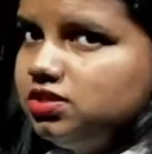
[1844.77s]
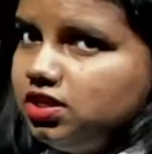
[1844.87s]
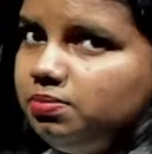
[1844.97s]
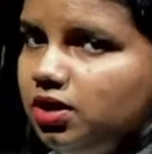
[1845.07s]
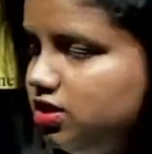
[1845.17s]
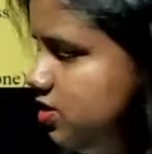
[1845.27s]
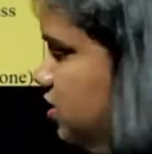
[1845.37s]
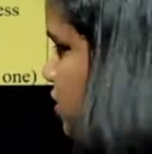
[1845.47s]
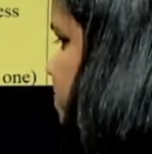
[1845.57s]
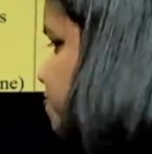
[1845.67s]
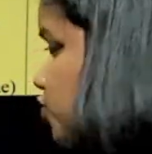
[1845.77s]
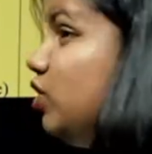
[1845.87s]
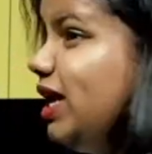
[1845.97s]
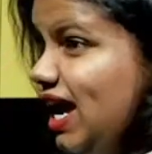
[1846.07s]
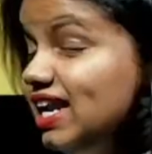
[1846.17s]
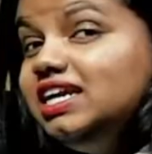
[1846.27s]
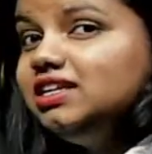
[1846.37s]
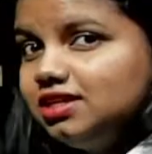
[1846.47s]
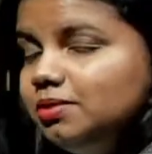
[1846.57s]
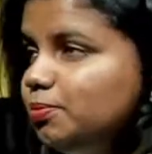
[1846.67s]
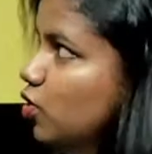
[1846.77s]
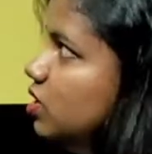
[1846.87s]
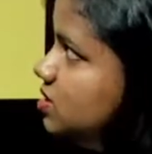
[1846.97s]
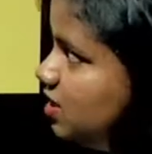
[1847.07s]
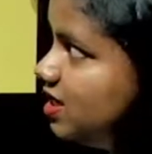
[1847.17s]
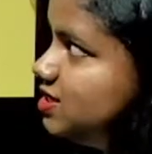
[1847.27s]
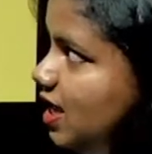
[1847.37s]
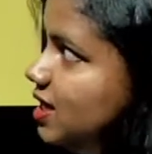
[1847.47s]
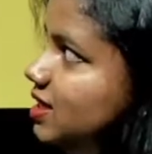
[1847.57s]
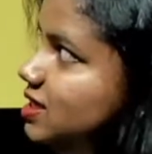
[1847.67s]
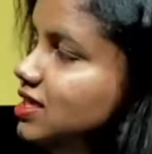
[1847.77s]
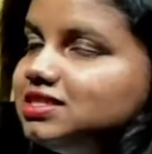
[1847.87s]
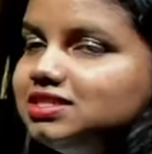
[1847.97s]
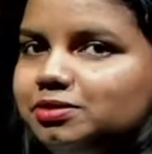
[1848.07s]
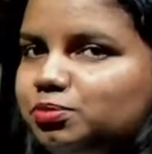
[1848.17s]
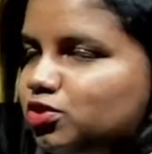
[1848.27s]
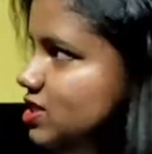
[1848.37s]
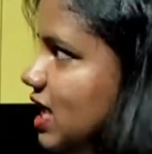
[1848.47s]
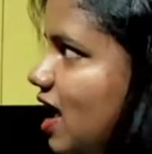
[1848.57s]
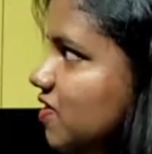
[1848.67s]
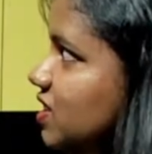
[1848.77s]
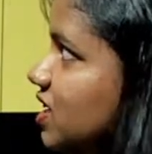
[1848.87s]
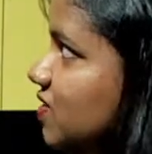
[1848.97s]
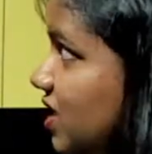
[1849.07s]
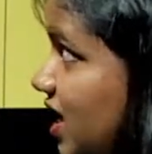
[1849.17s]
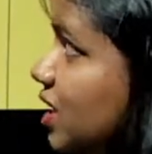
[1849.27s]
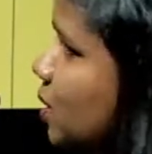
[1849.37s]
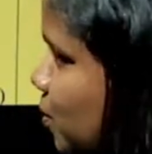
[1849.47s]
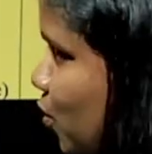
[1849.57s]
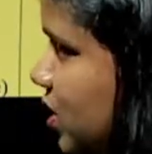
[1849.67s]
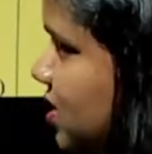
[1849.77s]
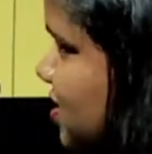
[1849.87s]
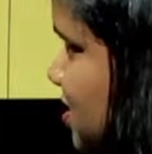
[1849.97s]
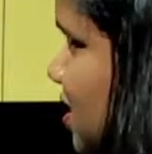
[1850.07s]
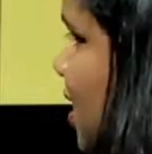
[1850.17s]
3 marks. Not any 3 points, exactly these 3 points. They haven't given any points